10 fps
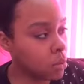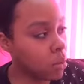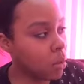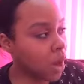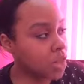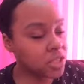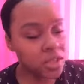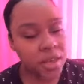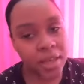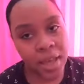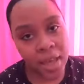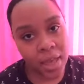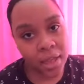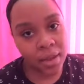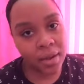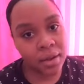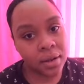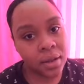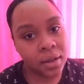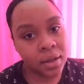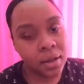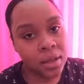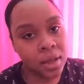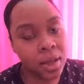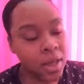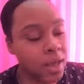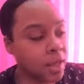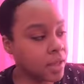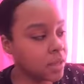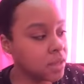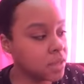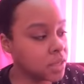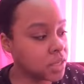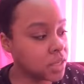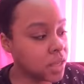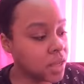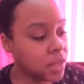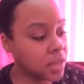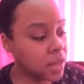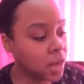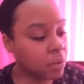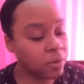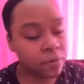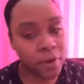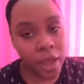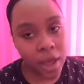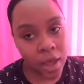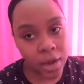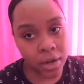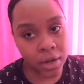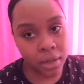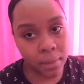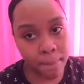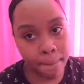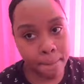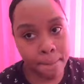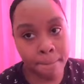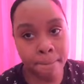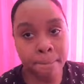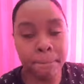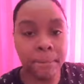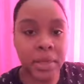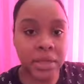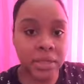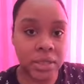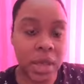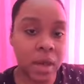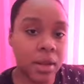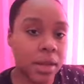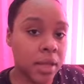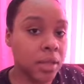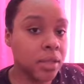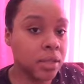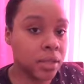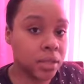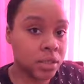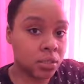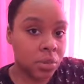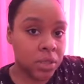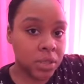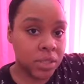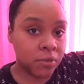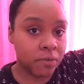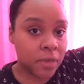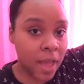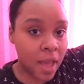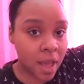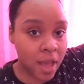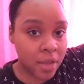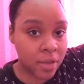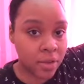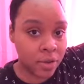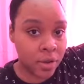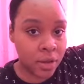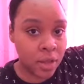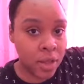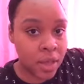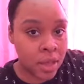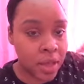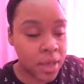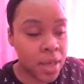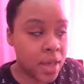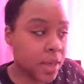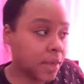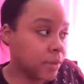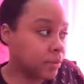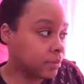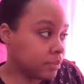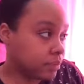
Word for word: wash it again and condition it, and then I'm going to flat iron it and see how the hair looks once it's flat ironed. And